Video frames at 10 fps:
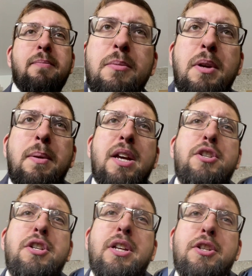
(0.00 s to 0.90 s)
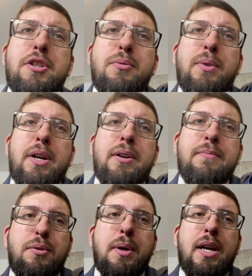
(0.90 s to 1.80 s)
Maybe actually I should wear
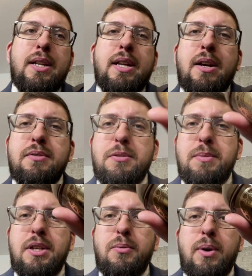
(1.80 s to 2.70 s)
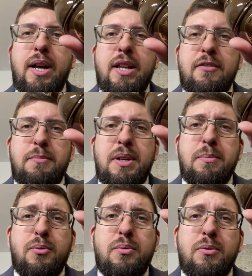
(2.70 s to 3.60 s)
Curiental. It's been a while, I've been
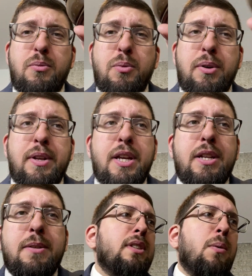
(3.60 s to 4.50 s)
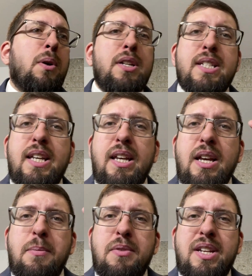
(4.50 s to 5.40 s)
wearing it. I want to say
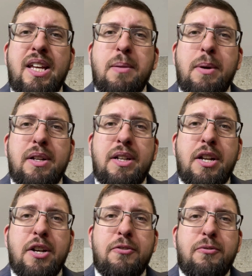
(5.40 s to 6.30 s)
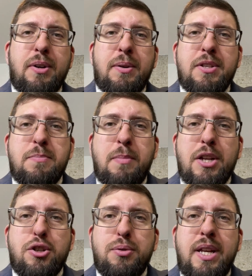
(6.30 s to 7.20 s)
I've been thinking about another fragrance,
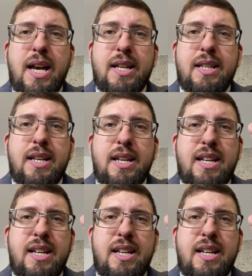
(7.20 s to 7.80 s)
Patchouli Ardent.